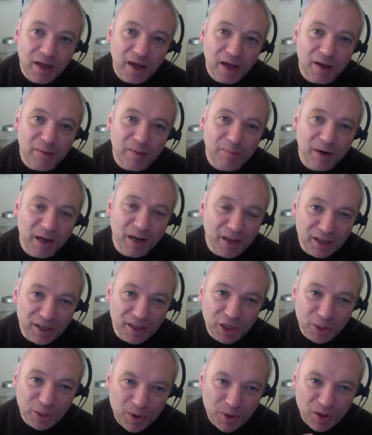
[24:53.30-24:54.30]
I don't
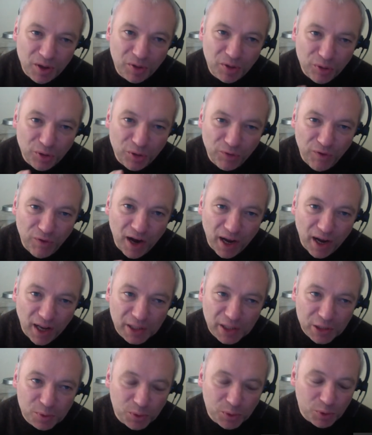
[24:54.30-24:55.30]
know whether the
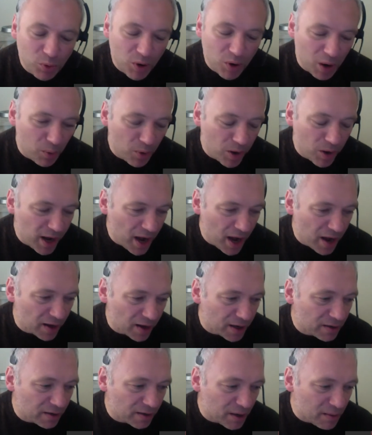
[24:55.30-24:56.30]
finances would quite work out
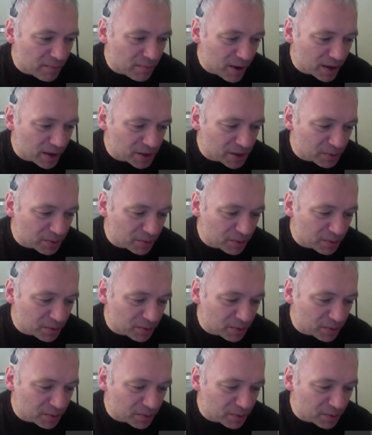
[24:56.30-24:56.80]
in medicine,